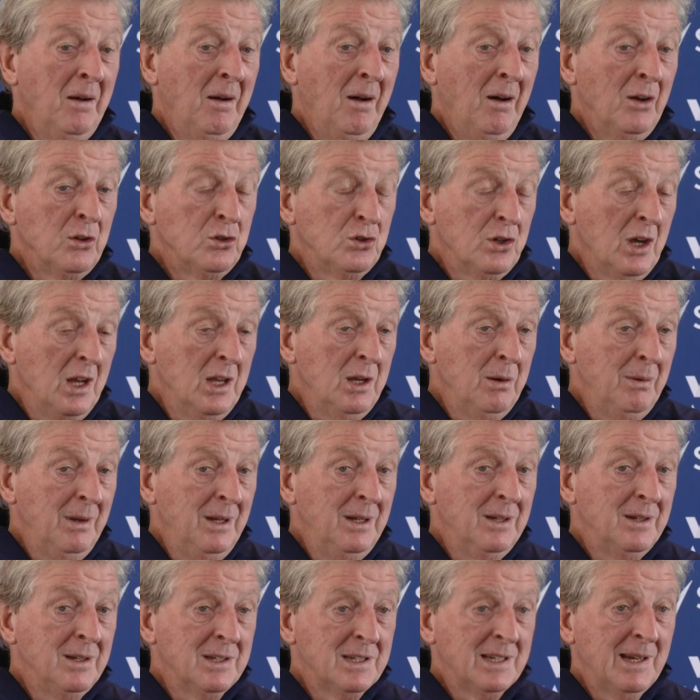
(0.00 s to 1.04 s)
are
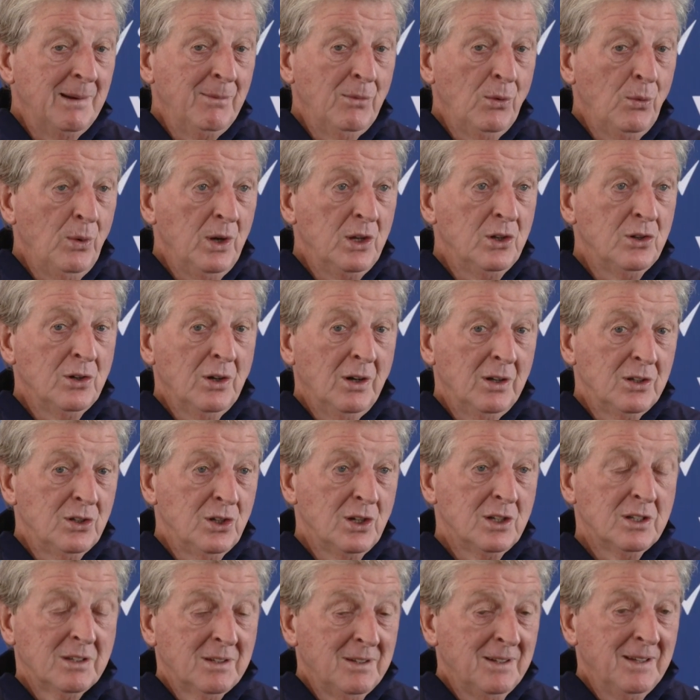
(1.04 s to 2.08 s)
genuine and some of which are
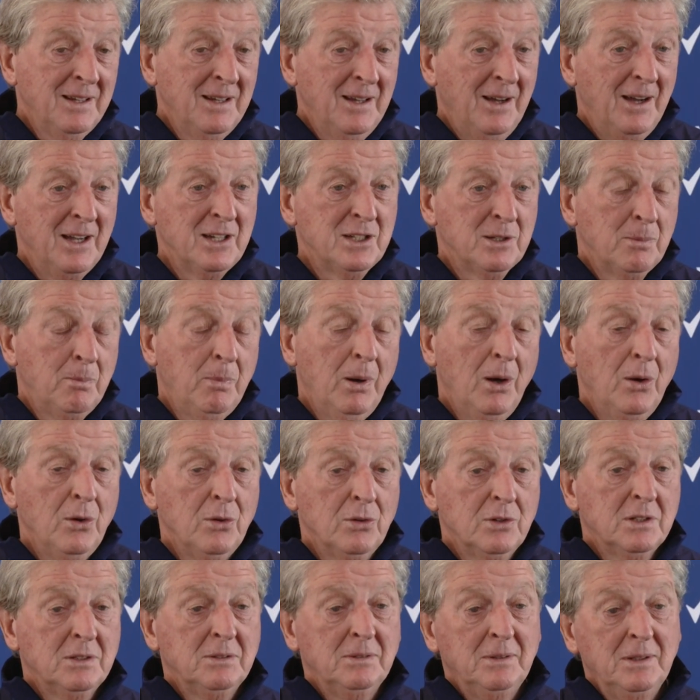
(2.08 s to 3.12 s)
just, I
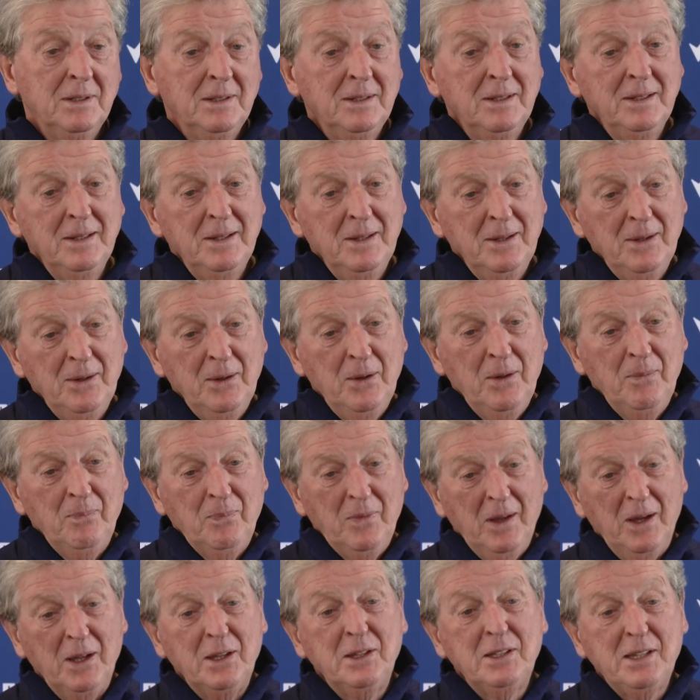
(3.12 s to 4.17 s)
suppose,
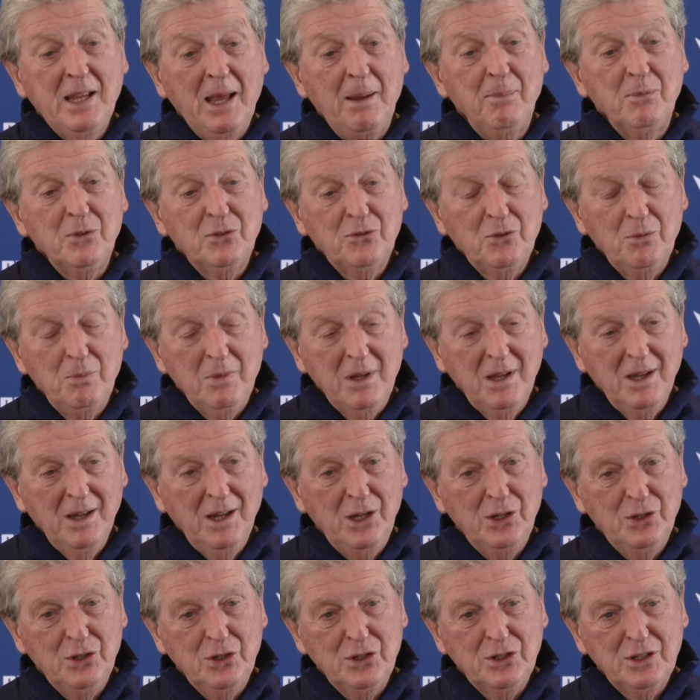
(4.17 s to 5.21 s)
attempts from the
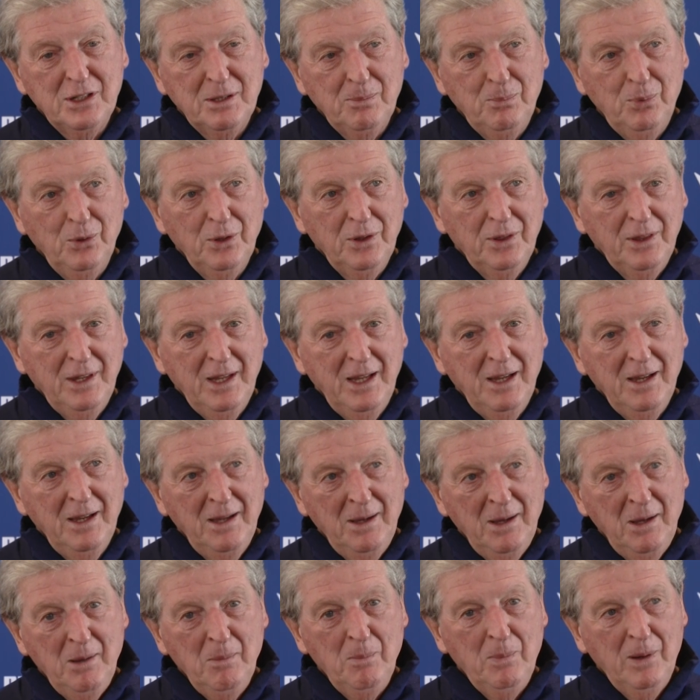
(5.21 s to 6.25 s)
agents to put
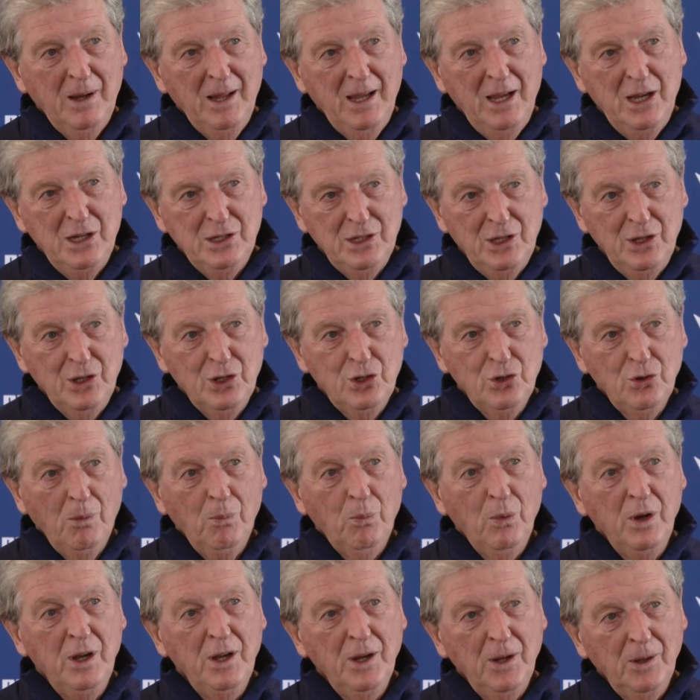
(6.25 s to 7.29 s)
their players in the
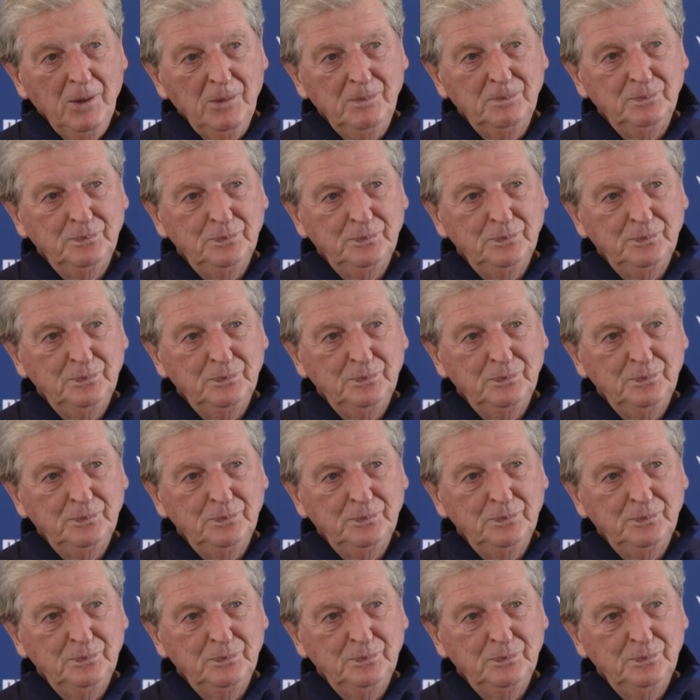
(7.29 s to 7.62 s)
shop window.